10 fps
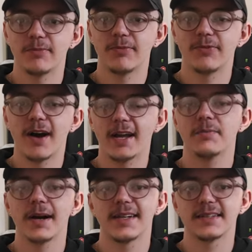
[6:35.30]

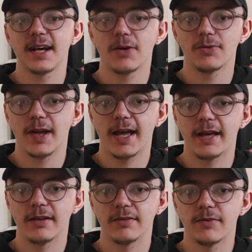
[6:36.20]
find myself
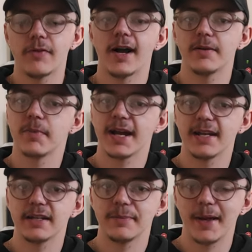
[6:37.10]
and find my
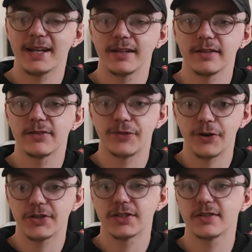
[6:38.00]
independence
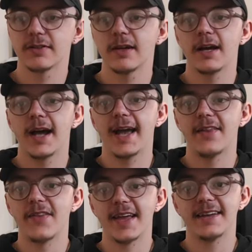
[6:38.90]
first,
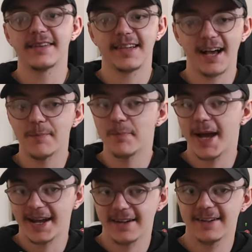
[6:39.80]
and then come
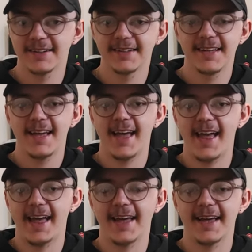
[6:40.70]
back
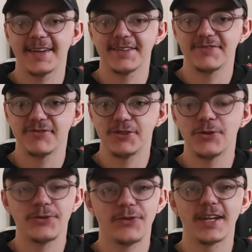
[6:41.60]
and, and
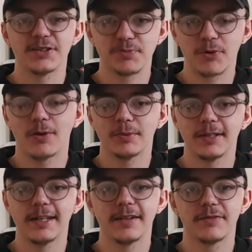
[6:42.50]
do things
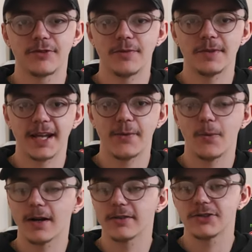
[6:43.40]
properly from day
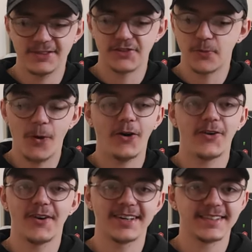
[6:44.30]
one. Just
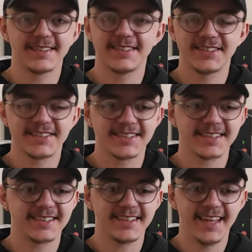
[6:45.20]
work on it, just,
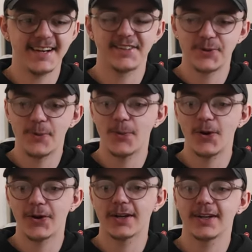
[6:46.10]
just get it to
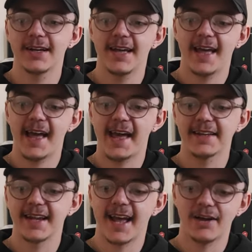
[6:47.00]
work,
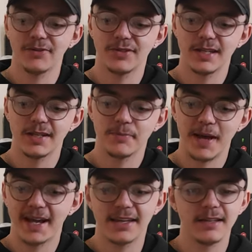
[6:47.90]
and have the
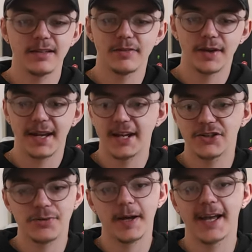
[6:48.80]
backing, the
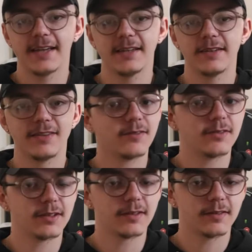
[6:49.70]
financial backing,
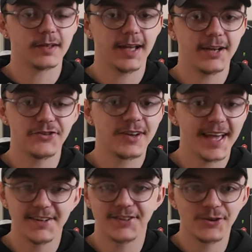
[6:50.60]
the, the, the
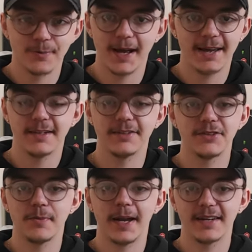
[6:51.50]
educational backing
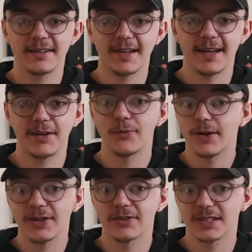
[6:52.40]
to make a
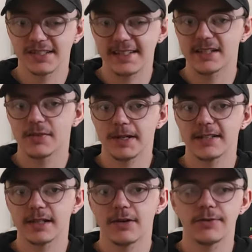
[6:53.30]
real success of
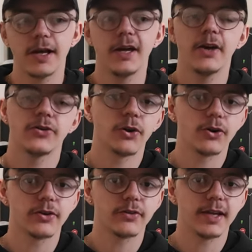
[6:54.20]
myself,
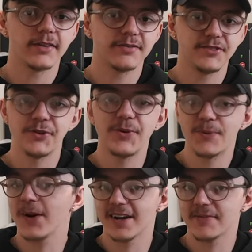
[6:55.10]
rather than
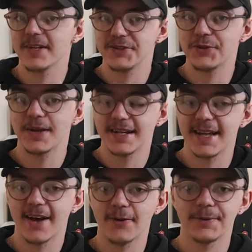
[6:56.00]
doing what I've been doing
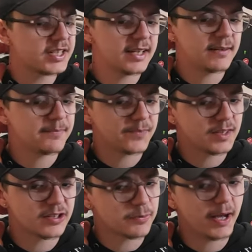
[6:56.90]
now. You see,
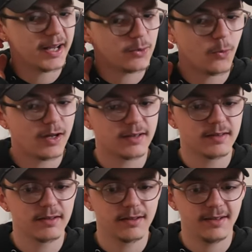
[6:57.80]
despite
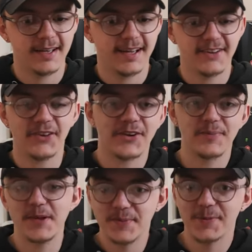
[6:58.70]
what a lot
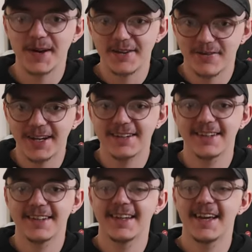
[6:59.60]
of people may
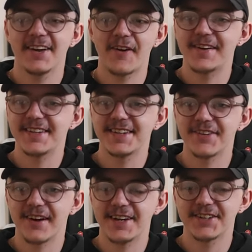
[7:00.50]
think, content
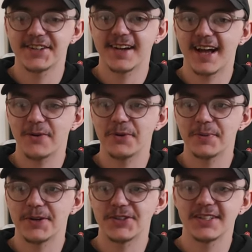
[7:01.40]
creation, I
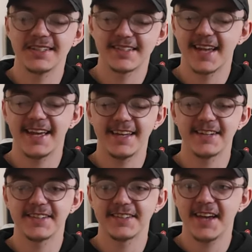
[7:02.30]
would personally say,
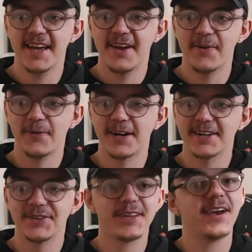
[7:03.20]
is
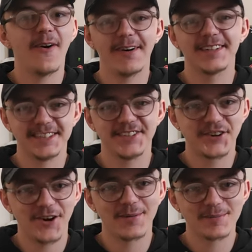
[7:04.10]
one of the harder
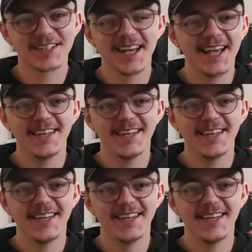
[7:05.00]
jobs